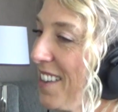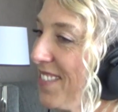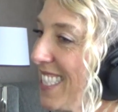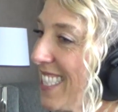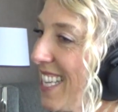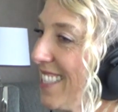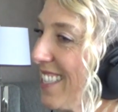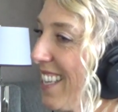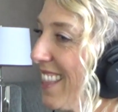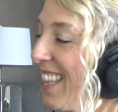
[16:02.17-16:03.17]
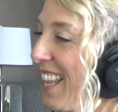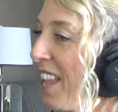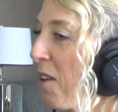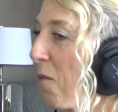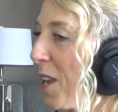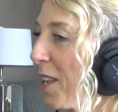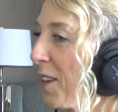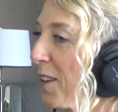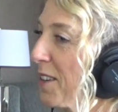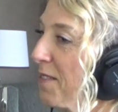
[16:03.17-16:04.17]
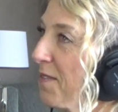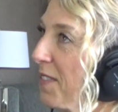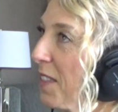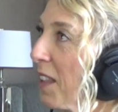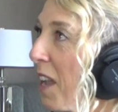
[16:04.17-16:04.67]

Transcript: sense on what you're kind of